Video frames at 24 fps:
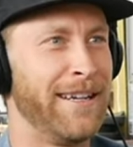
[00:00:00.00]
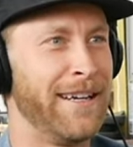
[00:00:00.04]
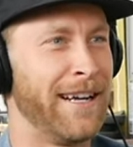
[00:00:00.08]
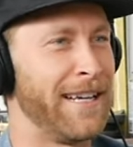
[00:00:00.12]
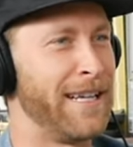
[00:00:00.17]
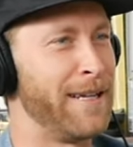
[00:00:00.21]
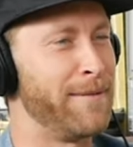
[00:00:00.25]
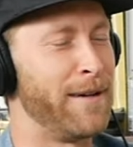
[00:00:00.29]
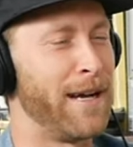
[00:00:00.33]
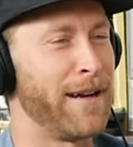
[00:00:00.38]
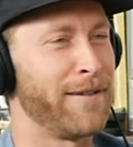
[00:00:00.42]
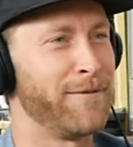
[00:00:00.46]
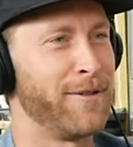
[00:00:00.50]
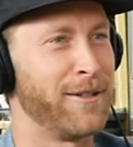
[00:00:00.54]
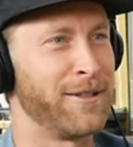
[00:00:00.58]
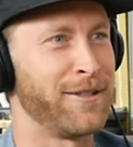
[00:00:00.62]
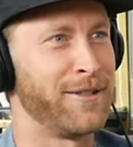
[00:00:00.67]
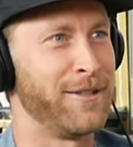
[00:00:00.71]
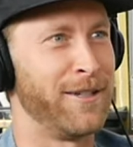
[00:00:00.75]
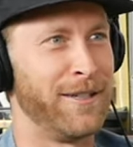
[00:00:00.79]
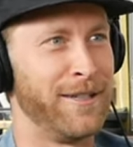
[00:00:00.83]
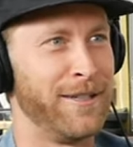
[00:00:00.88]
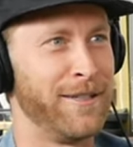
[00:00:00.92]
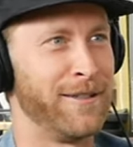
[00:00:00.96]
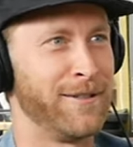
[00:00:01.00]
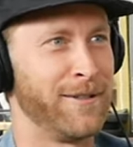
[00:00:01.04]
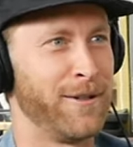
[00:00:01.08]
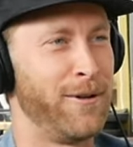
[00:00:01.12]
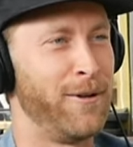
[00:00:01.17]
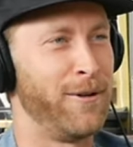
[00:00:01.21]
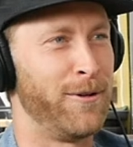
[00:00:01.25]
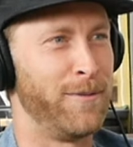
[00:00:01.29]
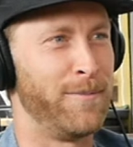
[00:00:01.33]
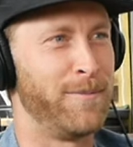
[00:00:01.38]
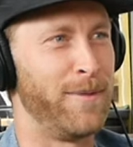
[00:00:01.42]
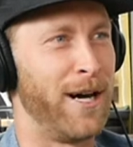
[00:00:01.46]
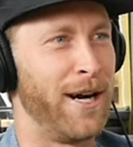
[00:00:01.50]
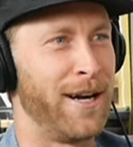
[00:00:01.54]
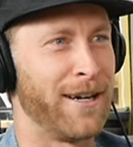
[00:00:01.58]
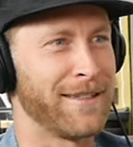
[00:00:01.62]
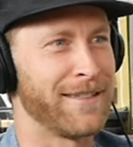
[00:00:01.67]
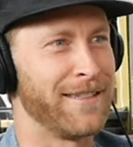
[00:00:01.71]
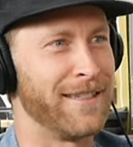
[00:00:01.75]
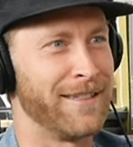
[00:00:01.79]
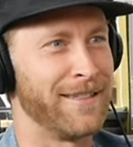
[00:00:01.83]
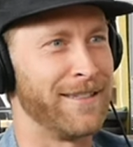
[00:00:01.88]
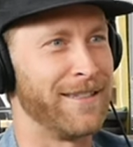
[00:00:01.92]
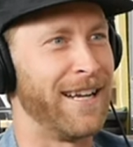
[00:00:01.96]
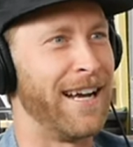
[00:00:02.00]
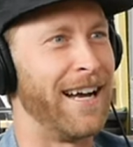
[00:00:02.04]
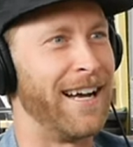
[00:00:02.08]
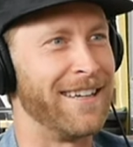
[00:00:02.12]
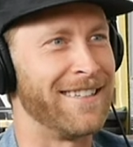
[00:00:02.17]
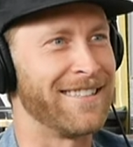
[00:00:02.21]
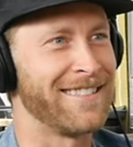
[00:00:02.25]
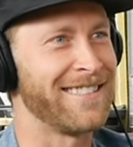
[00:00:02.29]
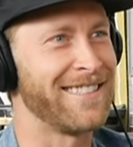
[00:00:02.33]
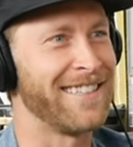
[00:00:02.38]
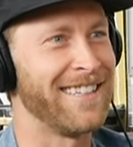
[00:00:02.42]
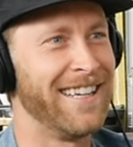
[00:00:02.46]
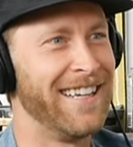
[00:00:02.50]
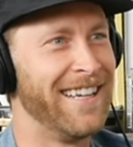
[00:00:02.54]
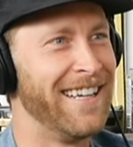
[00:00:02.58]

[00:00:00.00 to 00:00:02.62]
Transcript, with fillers: And I get back from Australia. There's a whole box at the house.